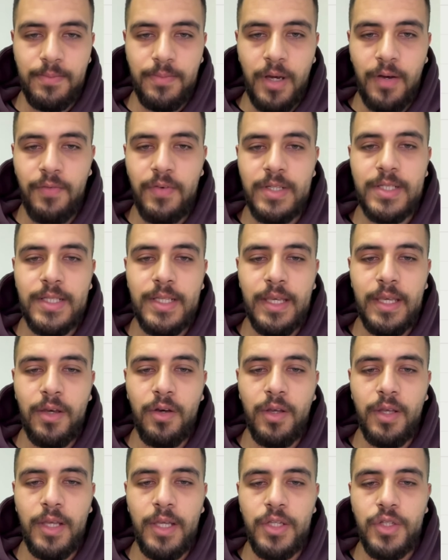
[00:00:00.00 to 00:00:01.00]
obviously
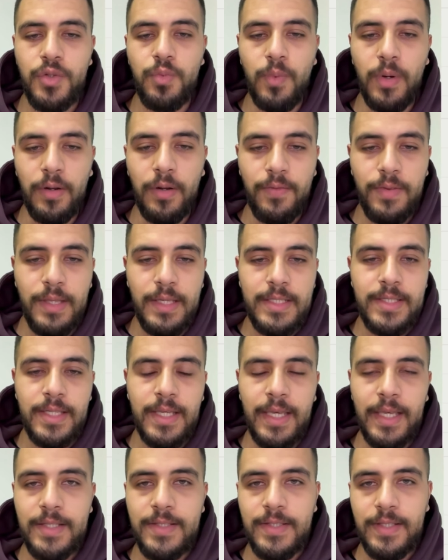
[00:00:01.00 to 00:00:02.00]
each one of these
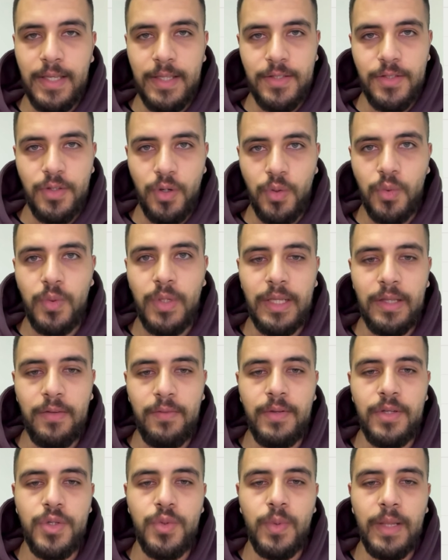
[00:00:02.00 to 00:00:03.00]
is its own
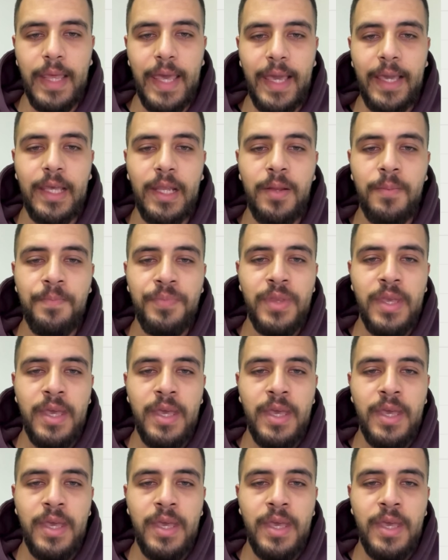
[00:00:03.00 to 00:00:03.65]
individual angle.